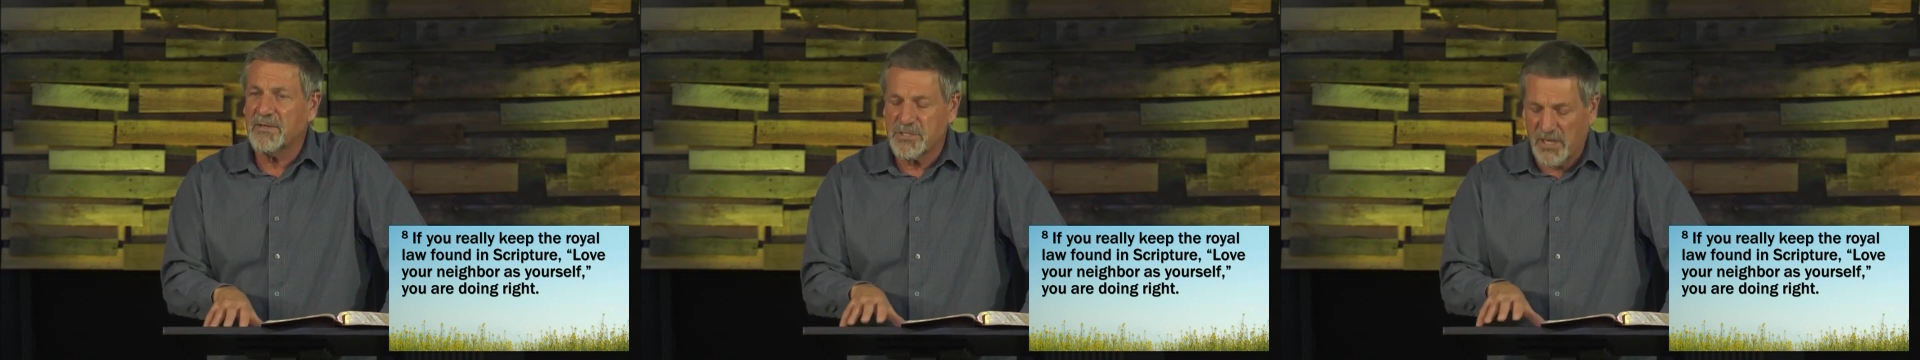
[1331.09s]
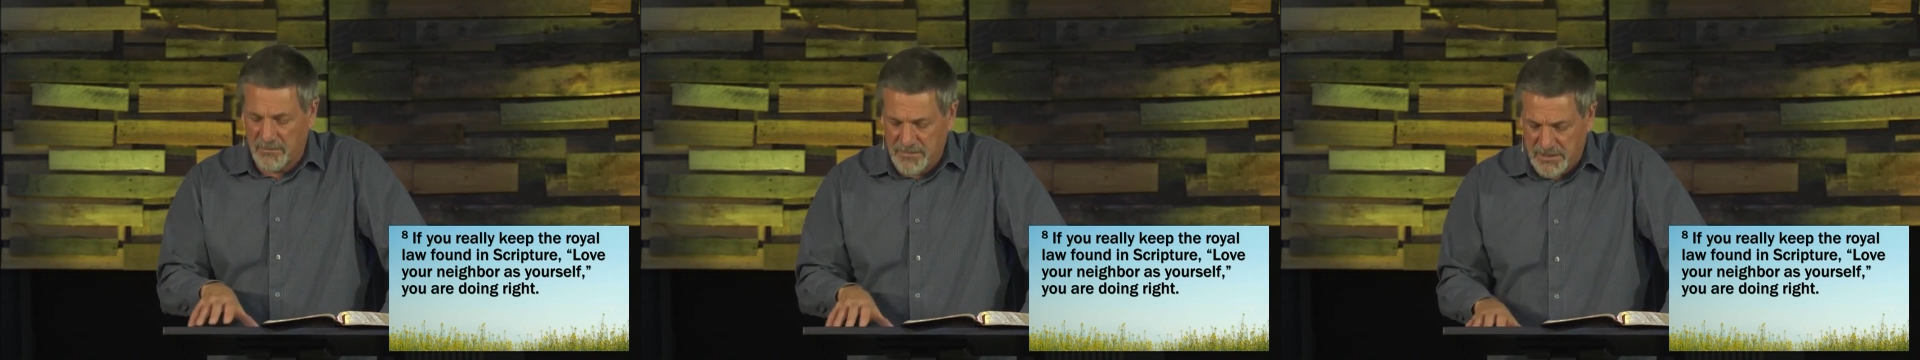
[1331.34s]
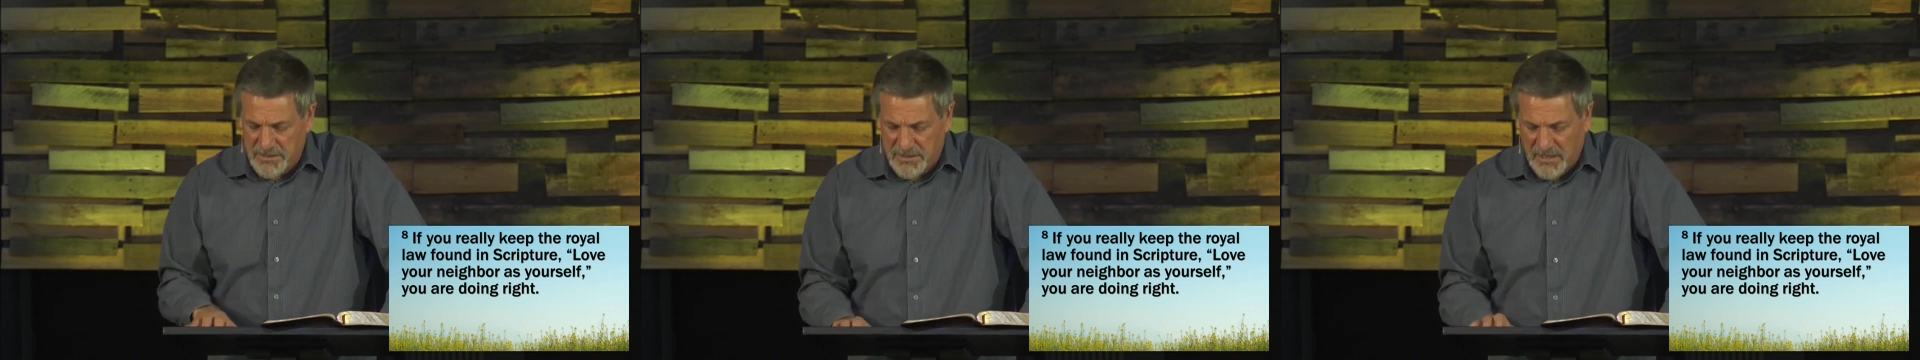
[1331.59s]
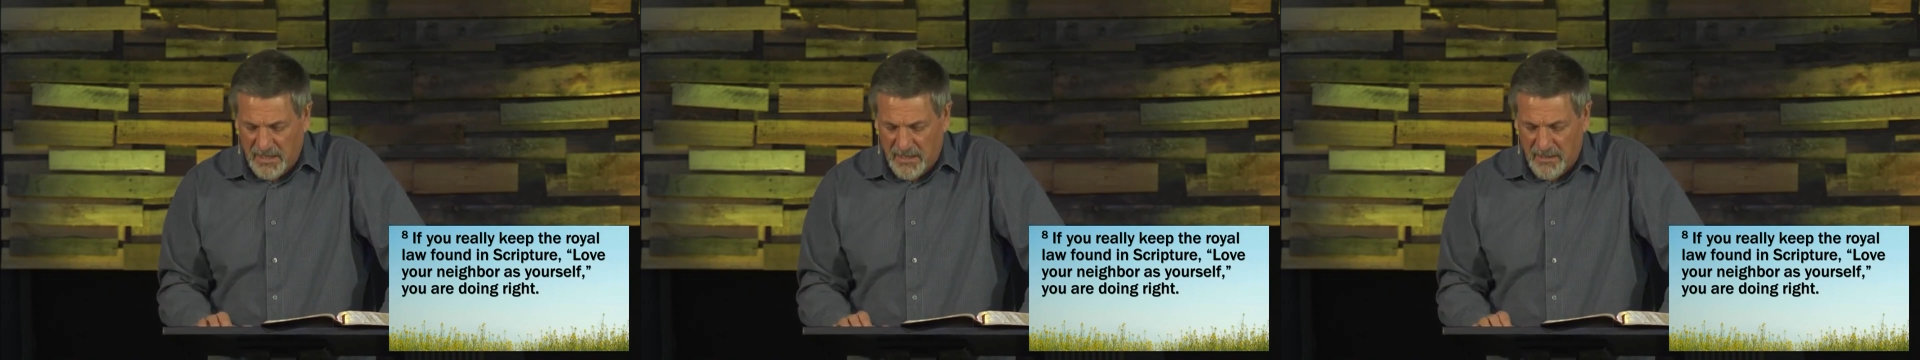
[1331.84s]
James is
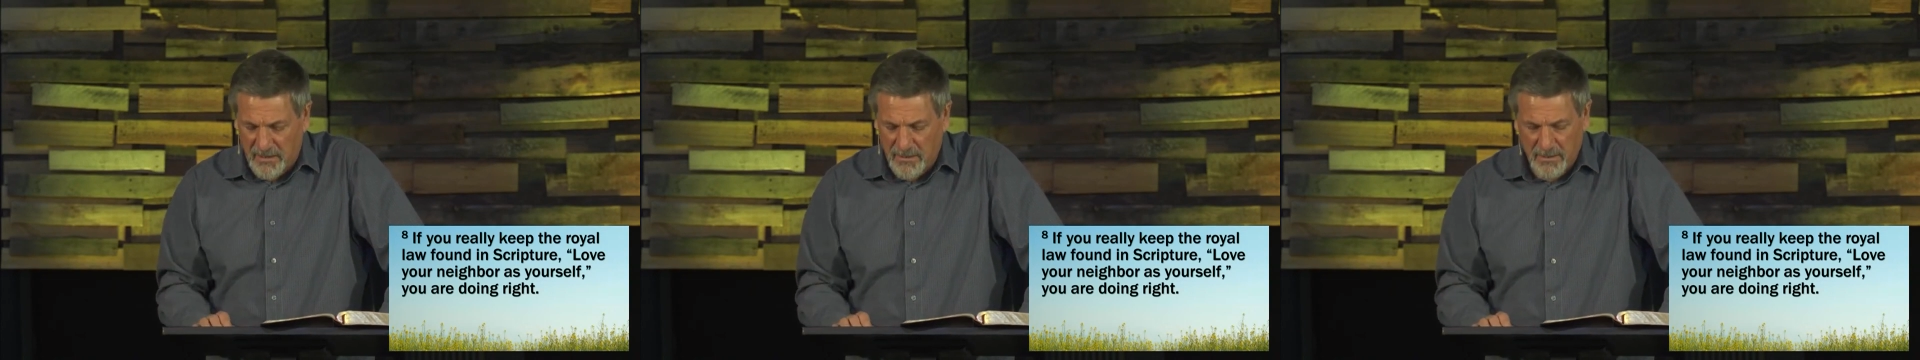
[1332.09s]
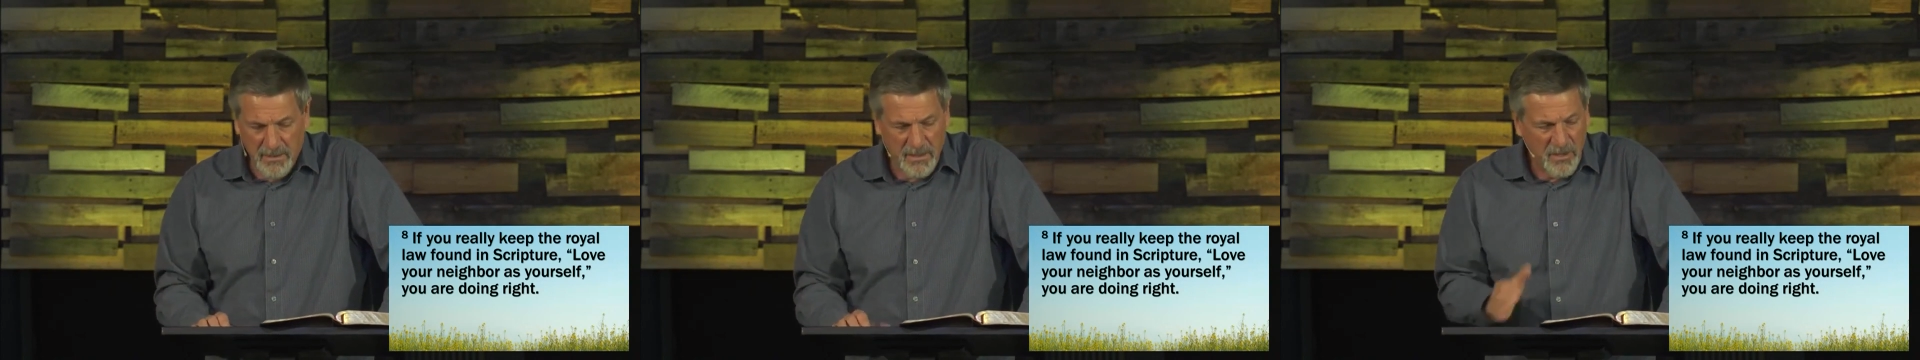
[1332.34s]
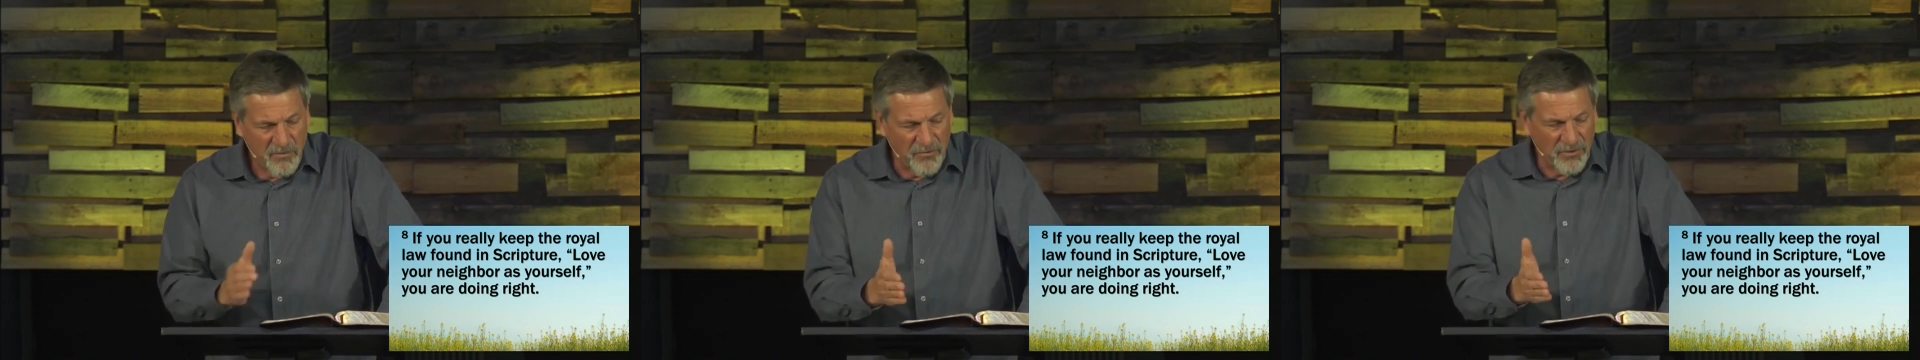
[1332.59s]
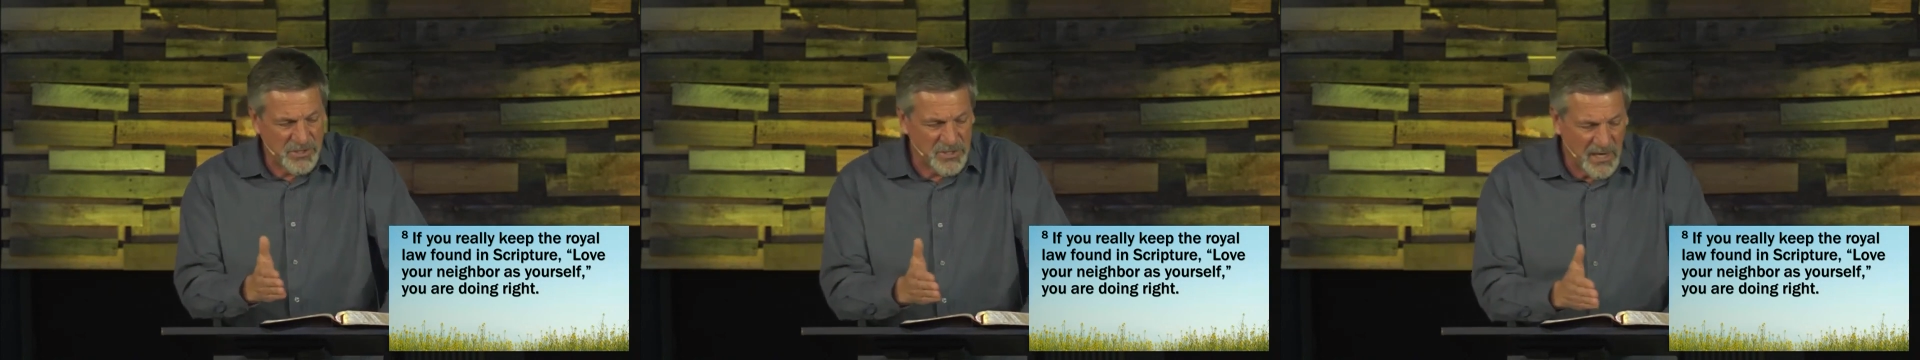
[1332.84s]
saying.
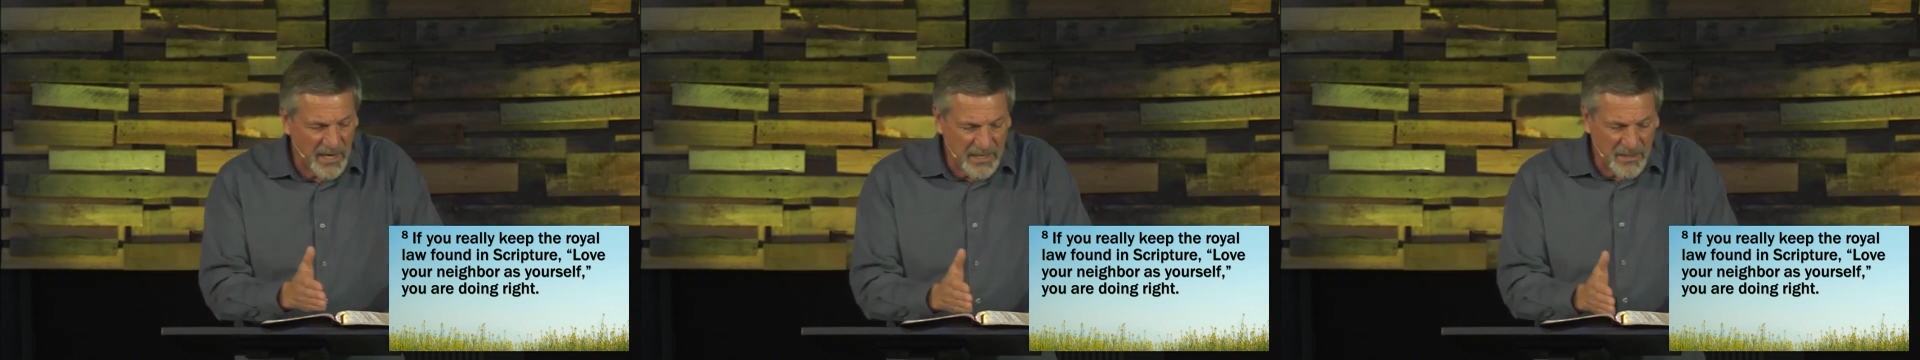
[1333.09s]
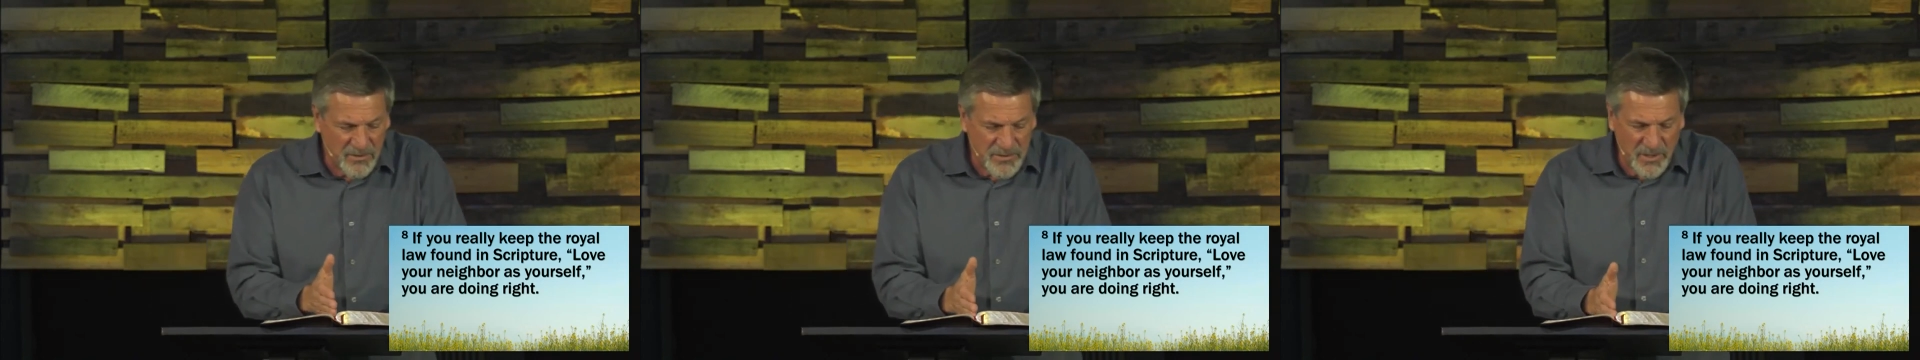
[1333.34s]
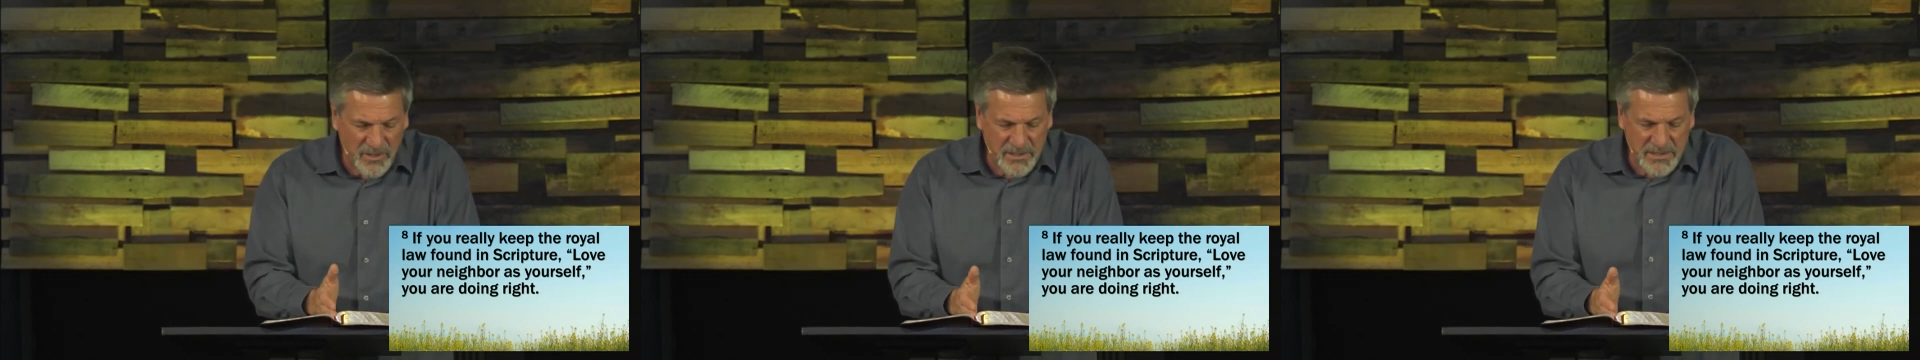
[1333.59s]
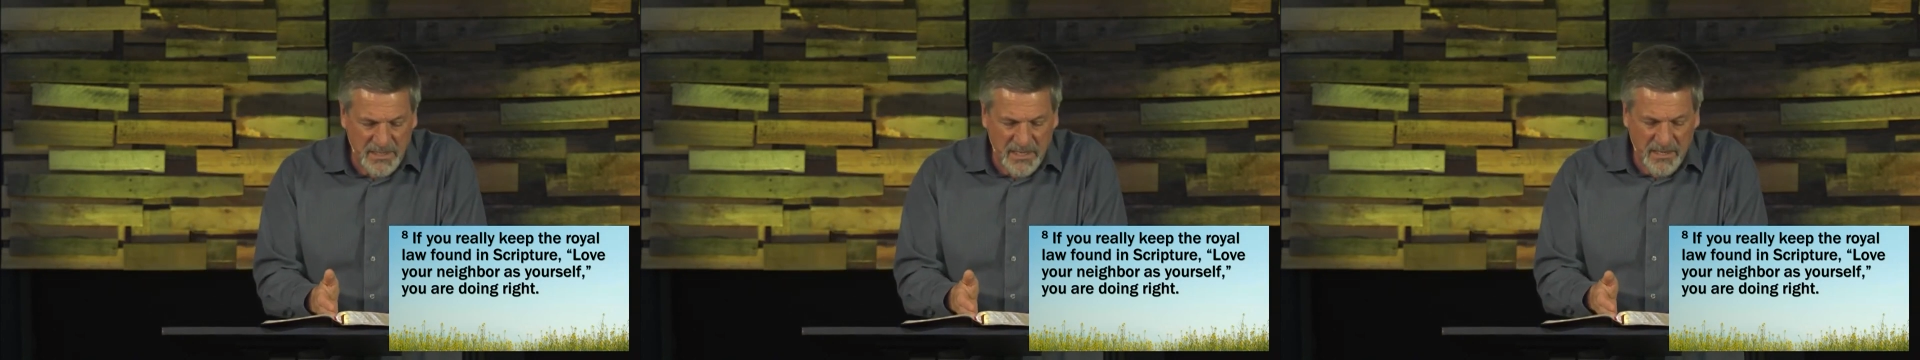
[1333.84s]
Verse 9 goes on
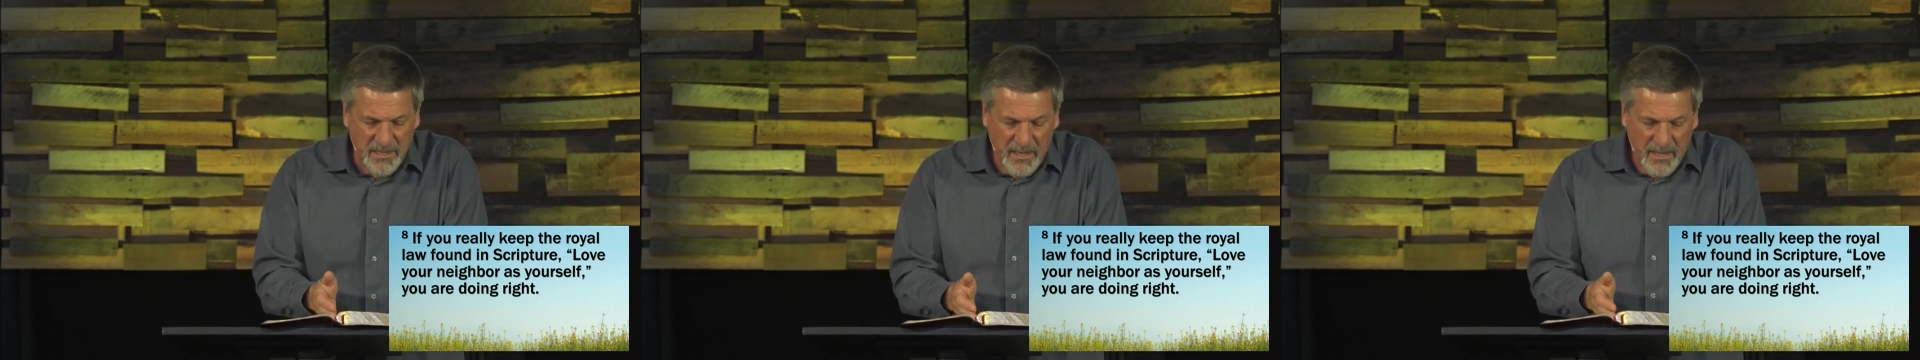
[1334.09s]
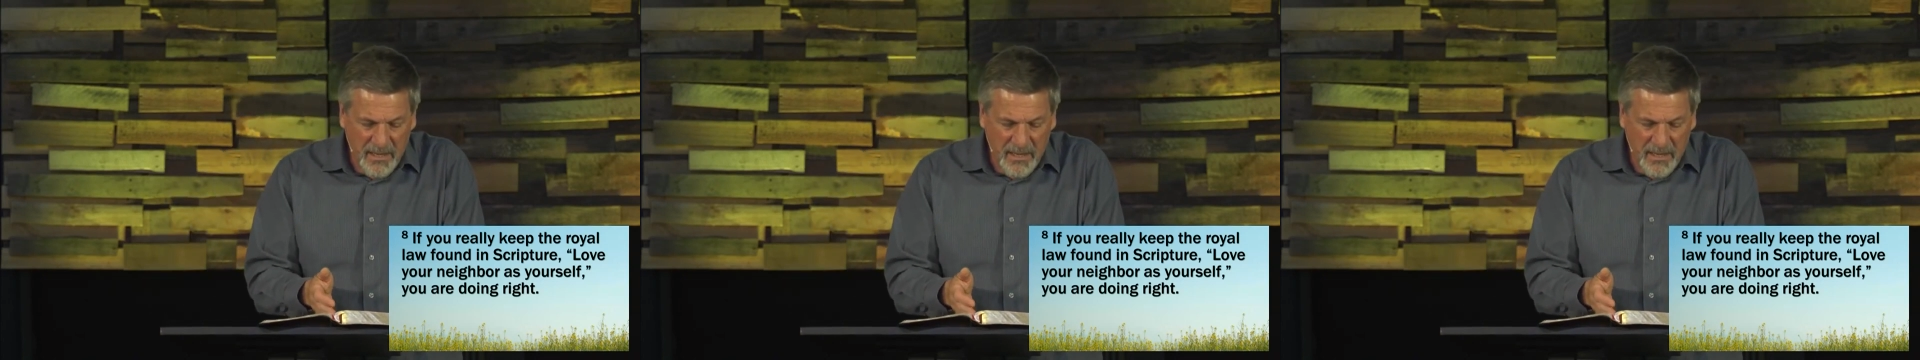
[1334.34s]
to say,